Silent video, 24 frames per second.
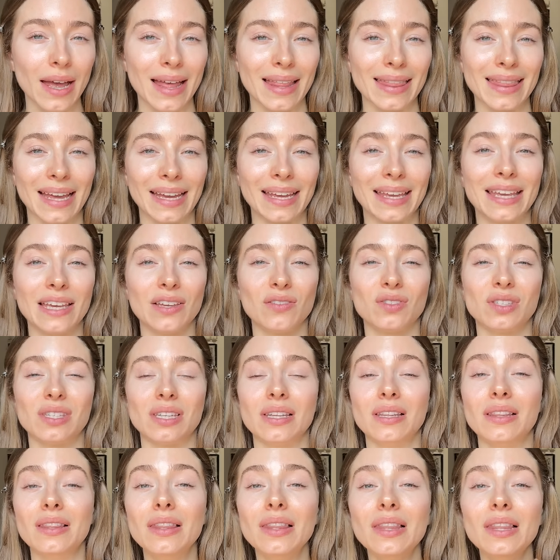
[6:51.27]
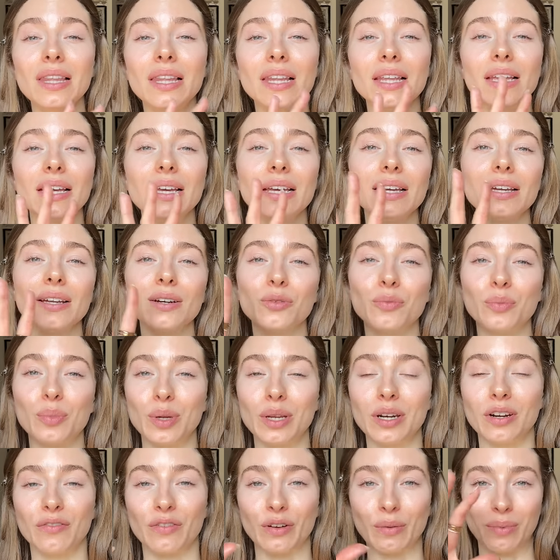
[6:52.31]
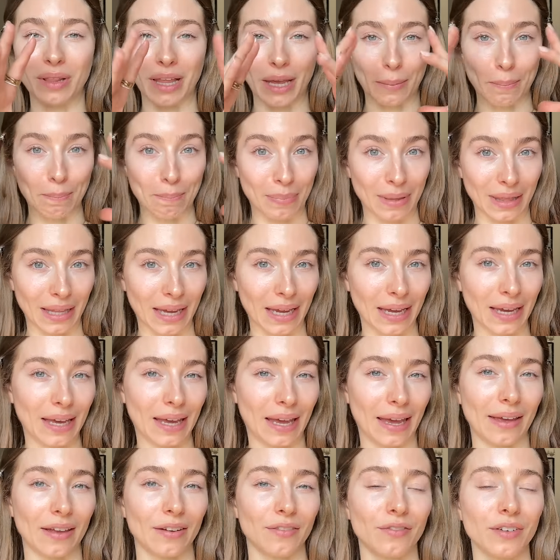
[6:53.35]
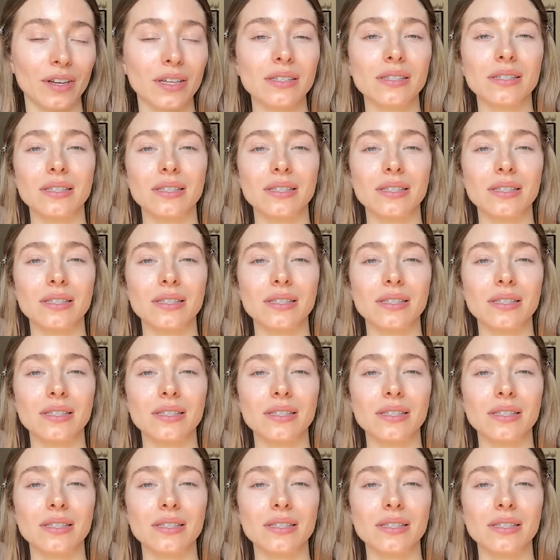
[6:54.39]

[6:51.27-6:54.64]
that gives a little bit of a like blank canvas.